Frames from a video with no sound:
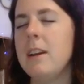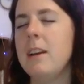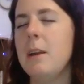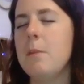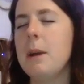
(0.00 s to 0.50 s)

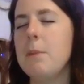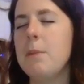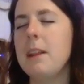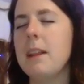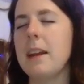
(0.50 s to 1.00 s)
It might
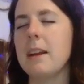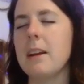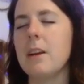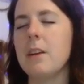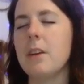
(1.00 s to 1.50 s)
be like
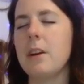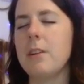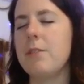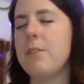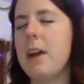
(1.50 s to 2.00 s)
a
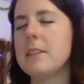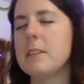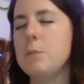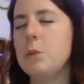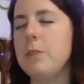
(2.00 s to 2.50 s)

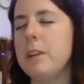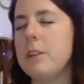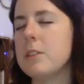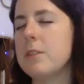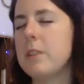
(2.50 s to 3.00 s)
fast movie
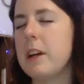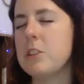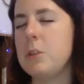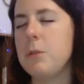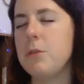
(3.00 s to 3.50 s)
just
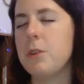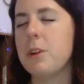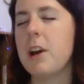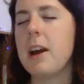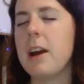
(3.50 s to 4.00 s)
flashing before
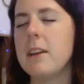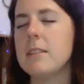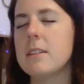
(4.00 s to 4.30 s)
your eyes.